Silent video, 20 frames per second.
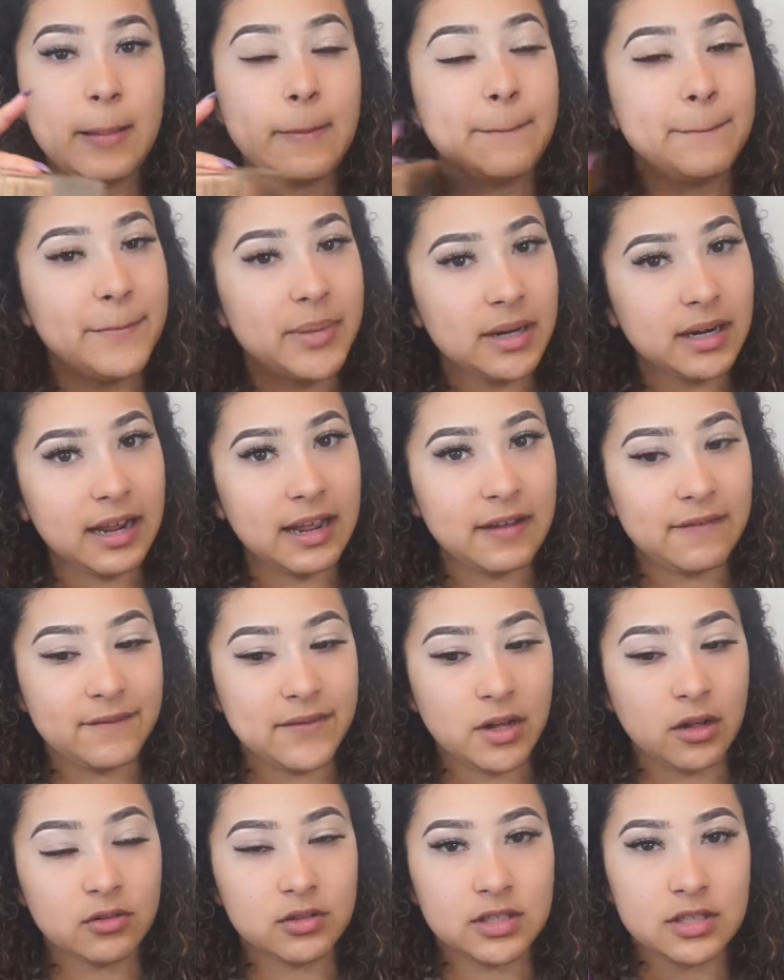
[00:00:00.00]
But I
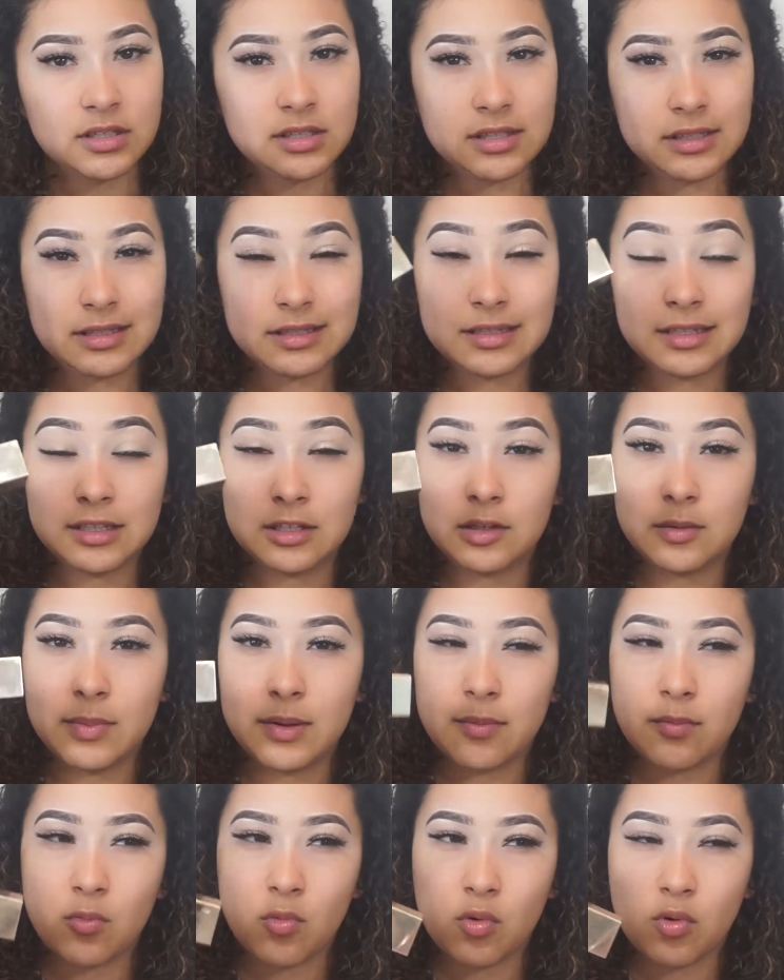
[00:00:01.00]
found since this is a little bit
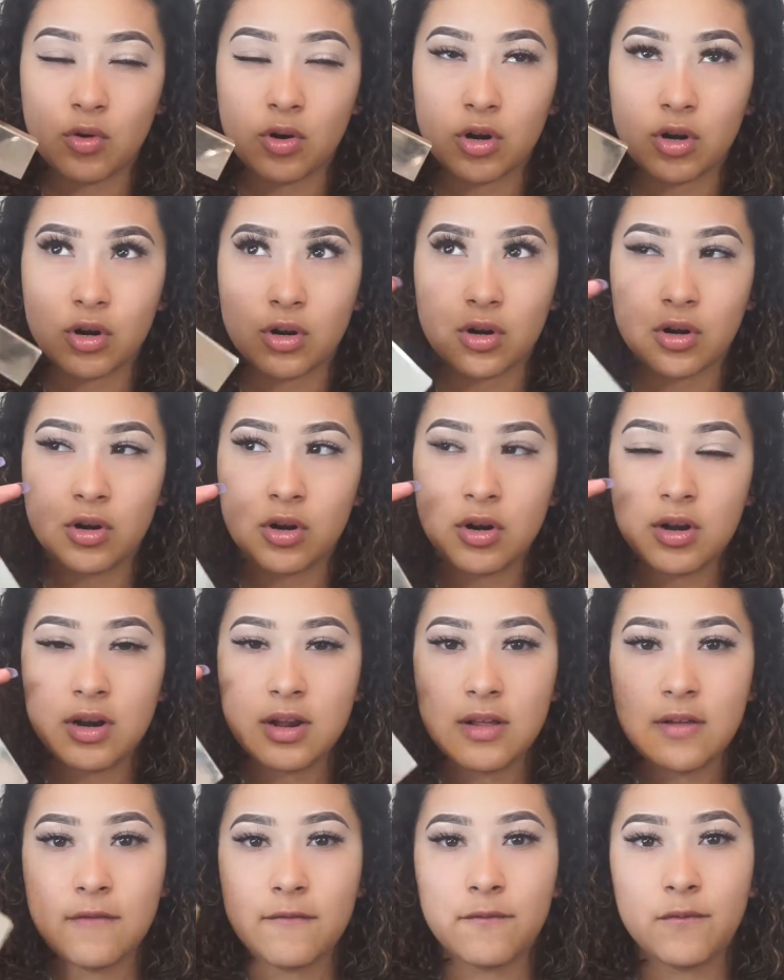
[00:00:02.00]
more
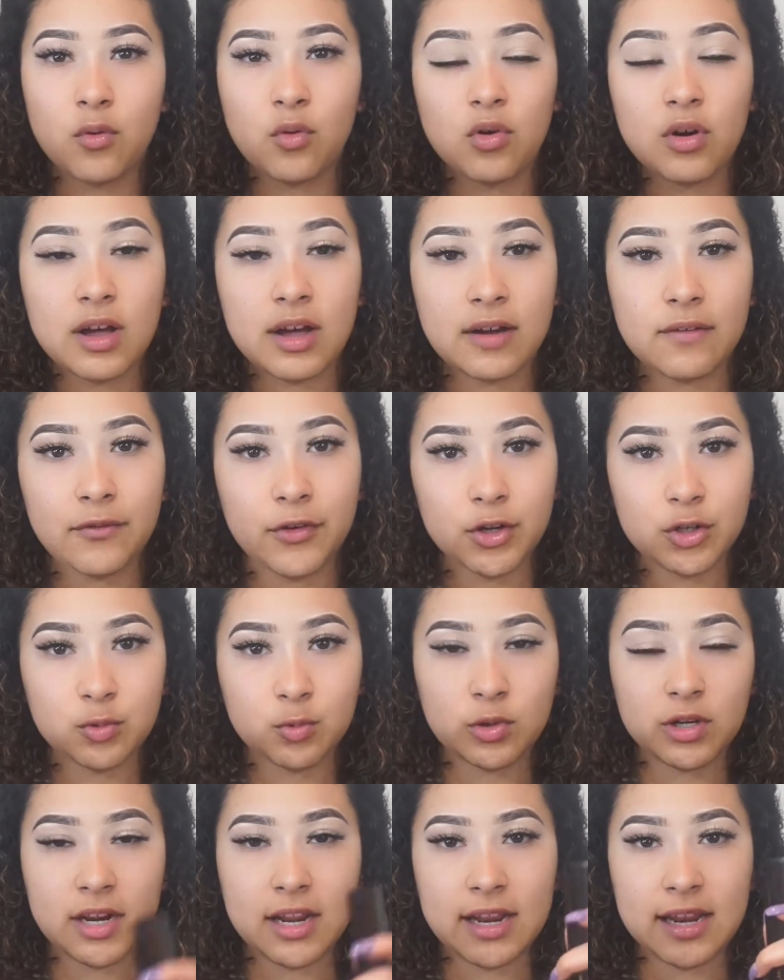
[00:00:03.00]
full coverage,
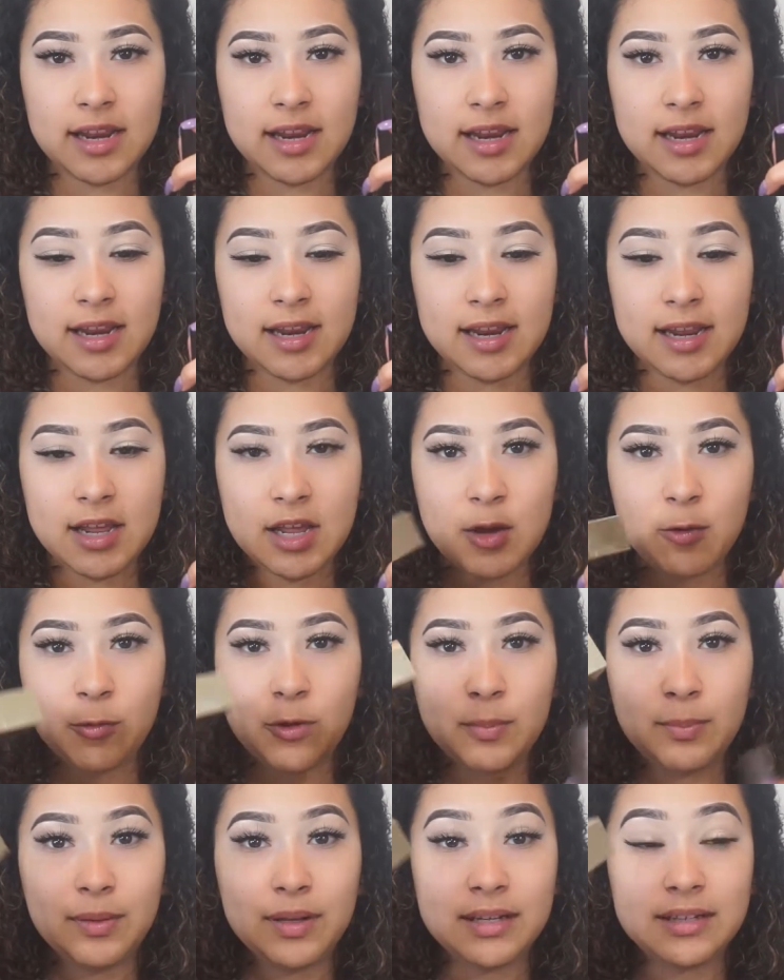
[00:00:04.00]
when I would
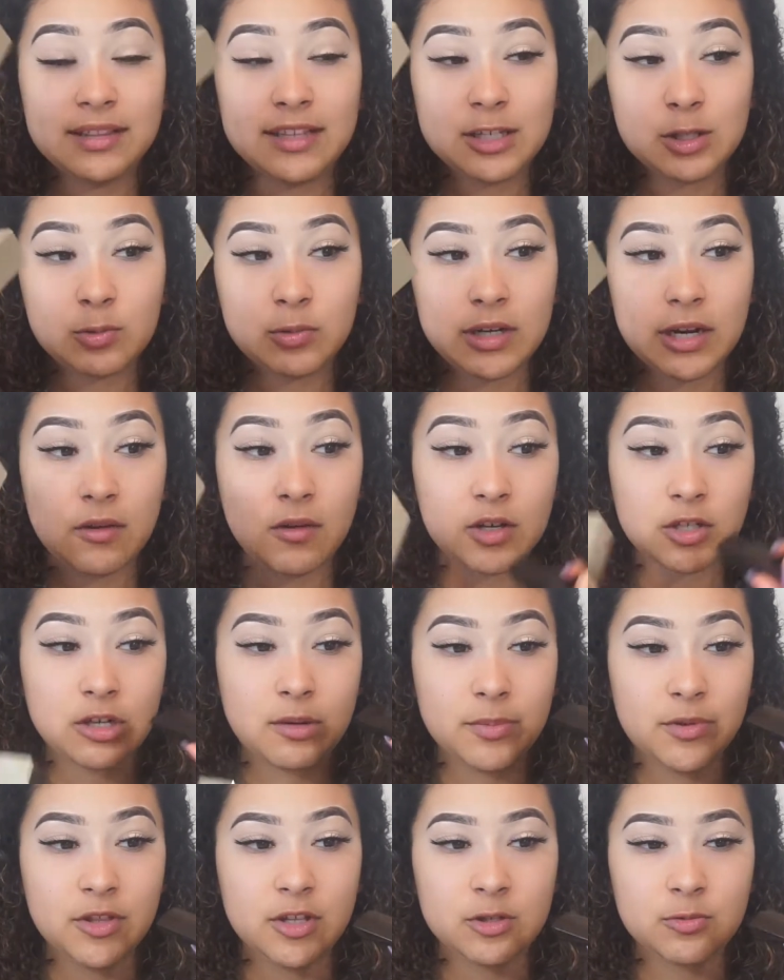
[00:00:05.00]
blend this one out on top
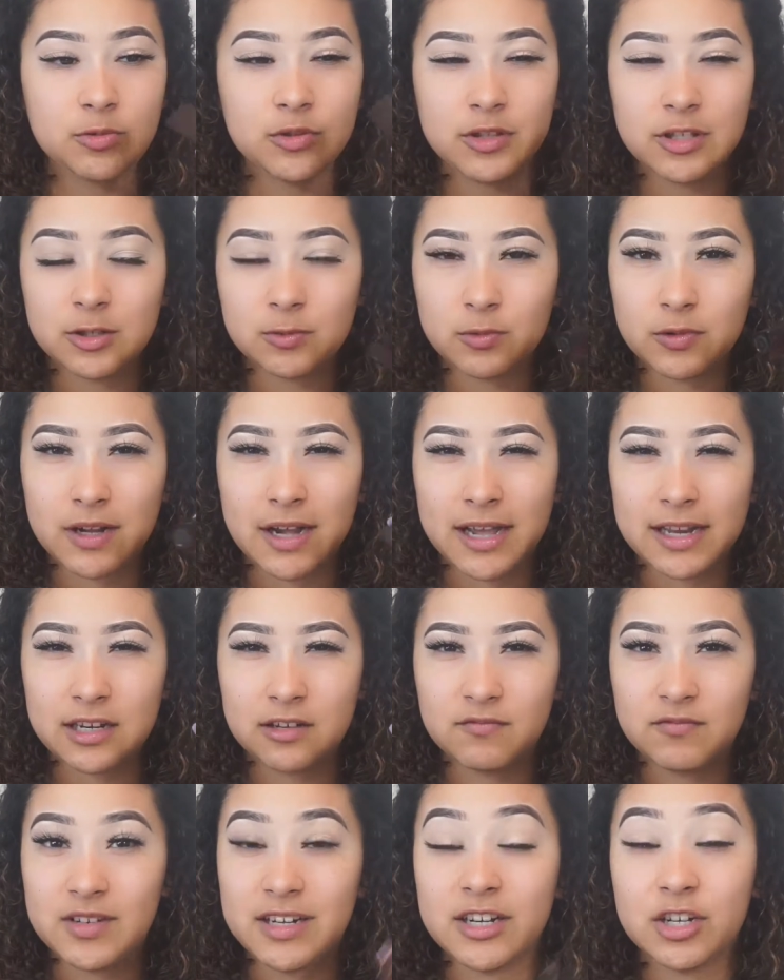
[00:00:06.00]
of this one kind of
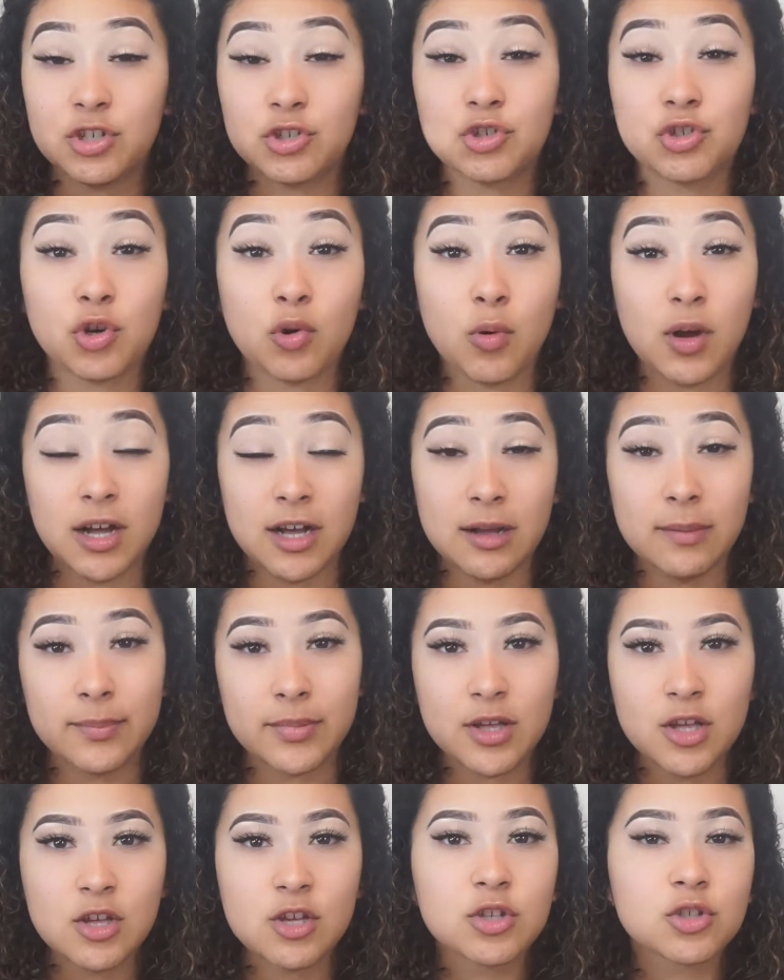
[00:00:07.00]
didn't show up.
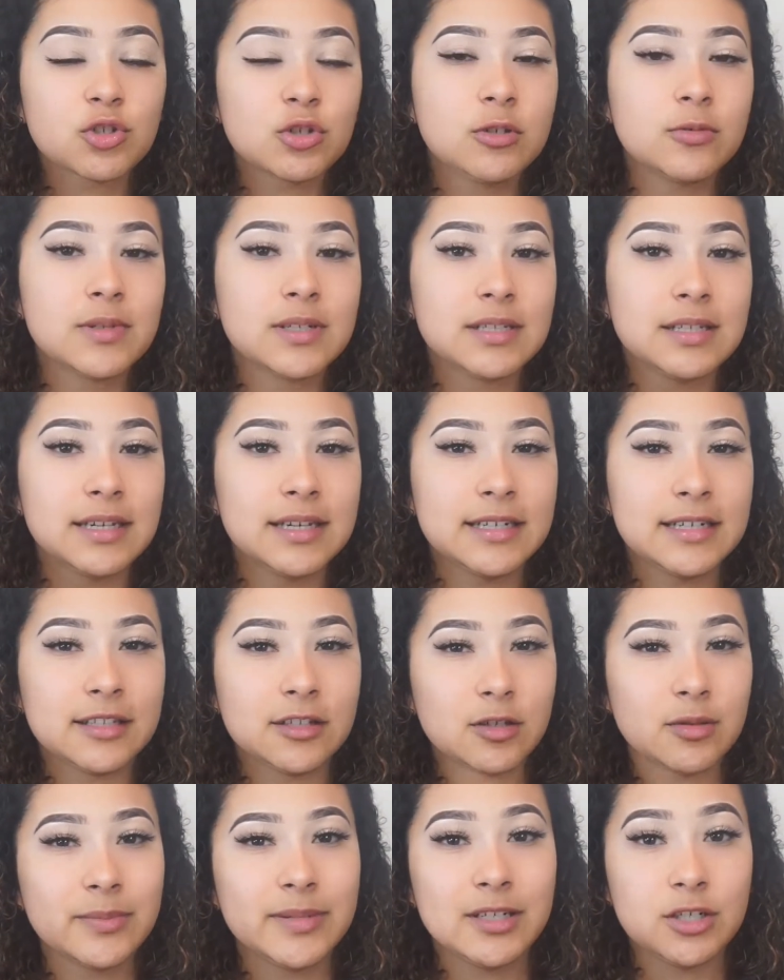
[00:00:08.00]
So it was looking a
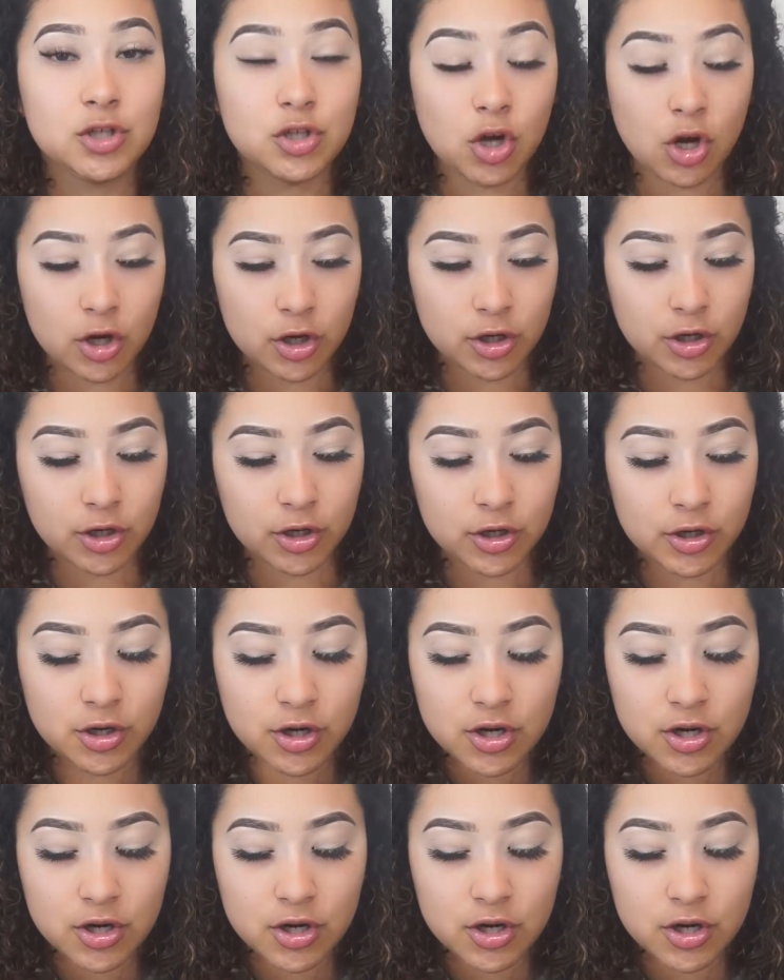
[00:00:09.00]
little bit darker.